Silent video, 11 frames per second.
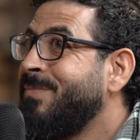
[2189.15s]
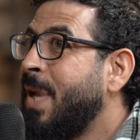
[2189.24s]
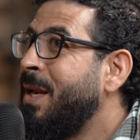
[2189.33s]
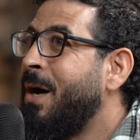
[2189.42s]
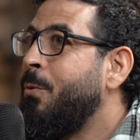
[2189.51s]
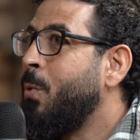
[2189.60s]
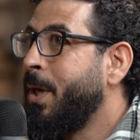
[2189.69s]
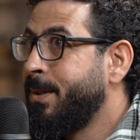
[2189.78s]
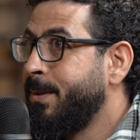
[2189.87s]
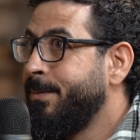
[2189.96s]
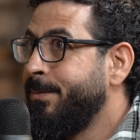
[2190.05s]
now what?
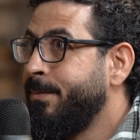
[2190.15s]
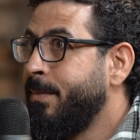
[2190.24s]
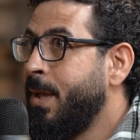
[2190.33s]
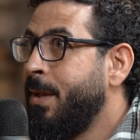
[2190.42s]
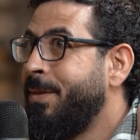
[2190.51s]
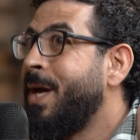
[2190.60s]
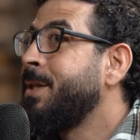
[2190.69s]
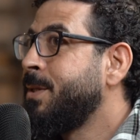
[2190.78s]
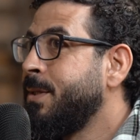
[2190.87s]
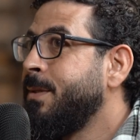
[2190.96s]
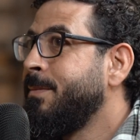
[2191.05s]

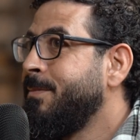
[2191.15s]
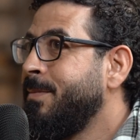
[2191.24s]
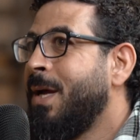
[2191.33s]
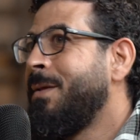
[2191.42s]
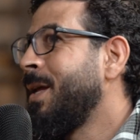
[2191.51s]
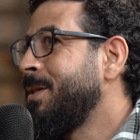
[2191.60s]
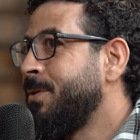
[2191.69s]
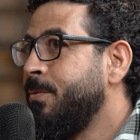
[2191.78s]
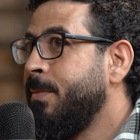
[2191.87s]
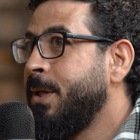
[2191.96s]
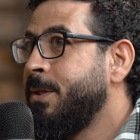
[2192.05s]
That's
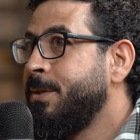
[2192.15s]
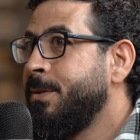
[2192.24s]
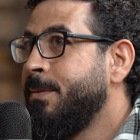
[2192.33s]
too much.